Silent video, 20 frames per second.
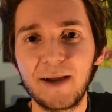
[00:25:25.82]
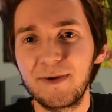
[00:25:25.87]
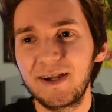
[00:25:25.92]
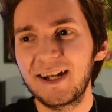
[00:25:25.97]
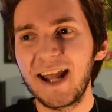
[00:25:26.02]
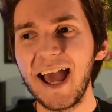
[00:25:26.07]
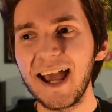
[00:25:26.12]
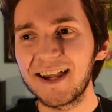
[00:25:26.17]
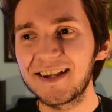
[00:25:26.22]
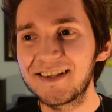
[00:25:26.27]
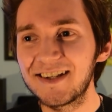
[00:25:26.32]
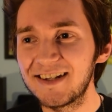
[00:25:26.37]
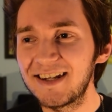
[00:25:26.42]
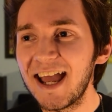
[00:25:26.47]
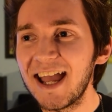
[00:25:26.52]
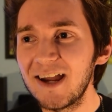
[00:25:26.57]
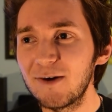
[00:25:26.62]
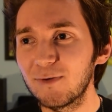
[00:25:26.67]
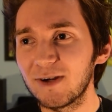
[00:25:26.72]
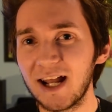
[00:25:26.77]
I mean, heck,
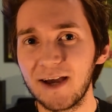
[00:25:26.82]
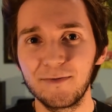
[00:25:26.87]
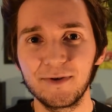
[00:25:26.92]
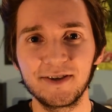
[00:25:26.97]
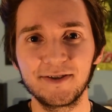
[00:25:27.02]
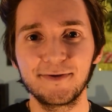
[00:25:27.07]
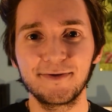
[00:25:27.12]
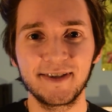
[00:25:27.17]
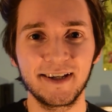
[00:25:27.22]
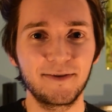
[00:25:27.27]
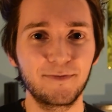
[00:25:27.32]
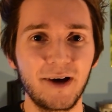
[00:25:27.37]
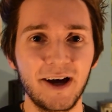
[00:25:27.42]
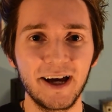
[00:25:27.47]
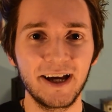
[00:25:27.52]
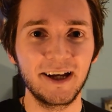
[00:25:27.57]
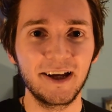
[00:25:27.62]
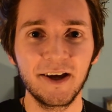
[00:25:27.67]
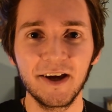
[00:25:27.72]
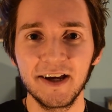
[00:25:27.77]
today when I was using
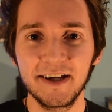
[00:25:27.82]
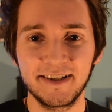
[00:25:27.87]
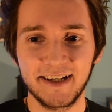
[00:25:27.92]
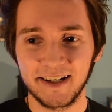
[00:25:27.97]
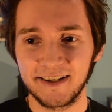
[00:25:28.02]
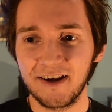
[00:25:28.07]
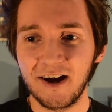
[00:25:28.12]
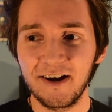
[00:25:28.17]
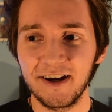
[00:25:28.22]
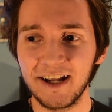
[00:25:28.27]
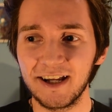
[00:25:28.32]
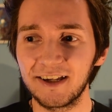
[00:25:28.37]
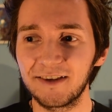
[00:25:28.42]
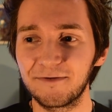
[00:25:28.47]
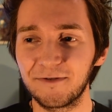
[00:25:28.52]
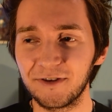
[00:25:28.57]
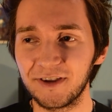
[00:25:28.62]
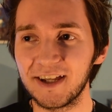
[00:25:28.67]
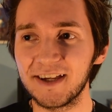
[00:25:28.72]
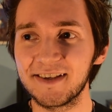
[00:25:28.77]
my tectonic
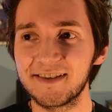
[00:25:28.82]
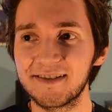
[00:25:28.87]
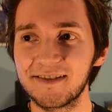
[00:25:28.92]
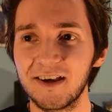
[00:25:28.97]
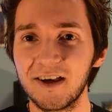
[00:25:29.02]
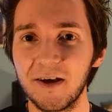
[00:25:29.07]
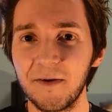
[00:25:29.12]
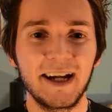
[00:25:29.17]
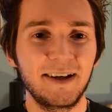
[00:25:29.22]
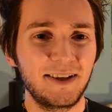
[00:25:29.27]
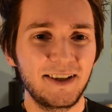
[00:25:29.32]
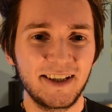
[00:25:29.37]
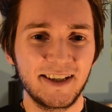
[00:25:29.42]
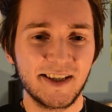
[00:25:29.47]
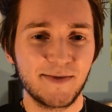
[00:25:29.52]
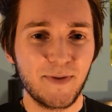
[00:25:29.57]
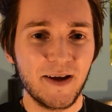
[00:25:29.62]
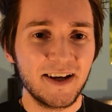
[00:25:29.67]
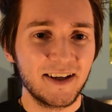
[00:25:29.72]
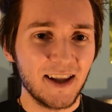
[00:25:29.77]
for this, I
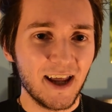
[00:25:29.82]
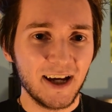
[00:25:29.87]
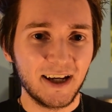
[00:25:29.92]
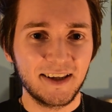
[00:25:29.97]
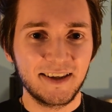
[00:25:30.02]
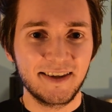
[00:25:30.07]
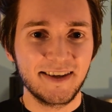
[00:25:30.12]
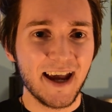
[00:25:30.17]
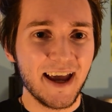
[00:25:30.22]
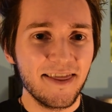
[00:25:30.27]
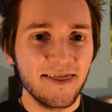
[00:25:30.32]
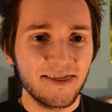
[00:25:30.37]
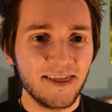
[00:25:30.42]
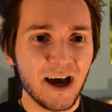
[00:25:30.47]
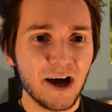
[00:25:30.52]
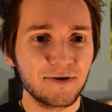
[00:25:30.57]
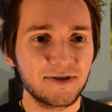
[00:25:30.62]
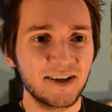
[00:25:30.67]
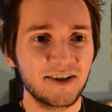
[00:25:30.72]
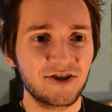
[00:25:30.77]
spent like
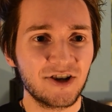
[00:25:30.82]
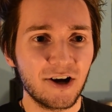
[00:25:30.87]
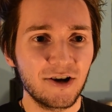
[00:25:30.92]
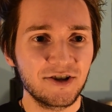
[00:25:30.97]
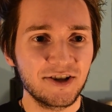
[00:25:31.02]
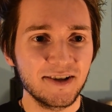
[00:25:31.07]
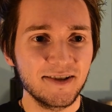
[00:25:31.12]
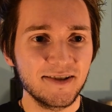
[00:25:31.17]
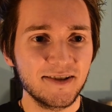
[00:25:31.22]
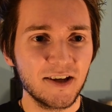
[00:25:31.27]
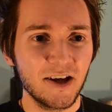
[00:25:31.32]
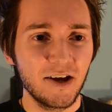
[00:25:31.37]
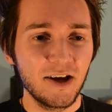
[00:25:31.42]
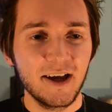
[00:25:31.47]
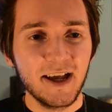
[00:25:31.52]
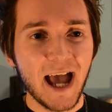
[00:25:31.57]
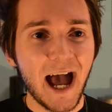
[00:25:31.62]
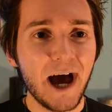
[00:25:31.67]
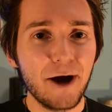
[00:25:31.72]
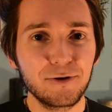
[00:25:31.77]
10,000 charges
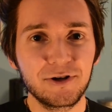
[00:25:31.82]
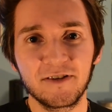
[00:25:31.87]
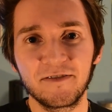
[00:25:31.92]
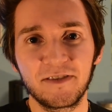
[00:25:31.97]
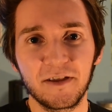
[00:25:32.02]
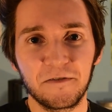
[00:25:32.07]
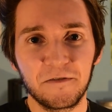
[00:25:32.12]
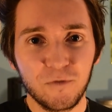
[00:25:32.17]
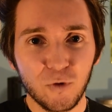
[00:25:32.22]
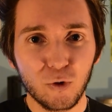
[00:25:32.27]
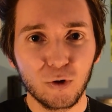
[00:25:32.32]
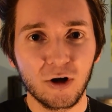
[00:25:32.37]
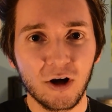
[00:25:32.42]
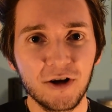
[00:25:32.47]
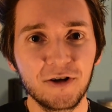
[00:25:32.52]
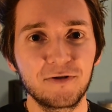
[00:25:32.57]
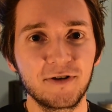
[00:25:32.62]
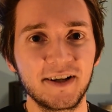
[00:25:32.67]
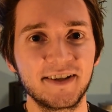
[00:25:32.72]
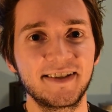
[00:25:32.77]
out of the
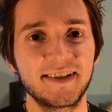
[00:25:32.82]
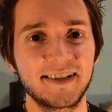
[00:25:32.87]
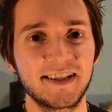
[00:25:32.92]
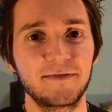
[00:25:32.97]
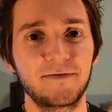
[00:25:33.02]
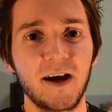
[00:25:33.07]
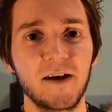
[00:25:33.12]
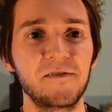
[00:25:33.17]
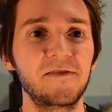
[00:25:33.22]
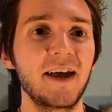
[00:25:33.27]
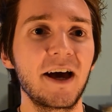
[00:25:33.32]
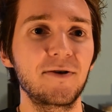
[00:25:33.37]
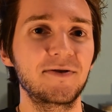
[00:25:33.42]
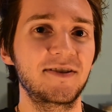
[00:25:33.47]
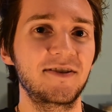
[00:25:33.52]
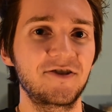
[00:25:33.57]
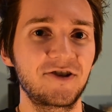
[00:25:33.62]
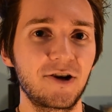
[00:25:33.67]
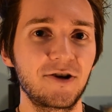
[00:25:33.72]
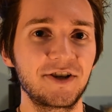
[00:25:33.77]

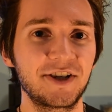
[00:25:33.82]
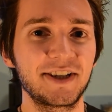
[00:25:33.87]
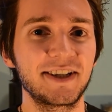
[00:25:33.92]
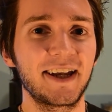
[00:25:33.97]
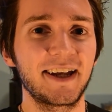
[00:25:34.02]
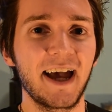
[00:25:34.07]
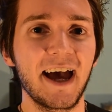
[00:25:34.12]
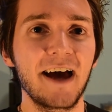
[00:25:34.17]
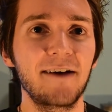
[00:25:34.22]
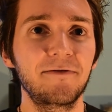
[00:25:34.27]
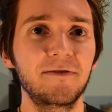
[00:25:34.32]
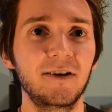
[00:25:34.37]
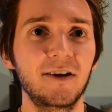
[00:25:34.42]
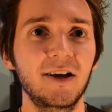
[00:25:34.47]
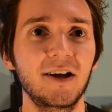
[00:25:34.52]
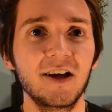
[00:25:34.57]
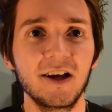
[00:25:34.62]
465,000 charges I have,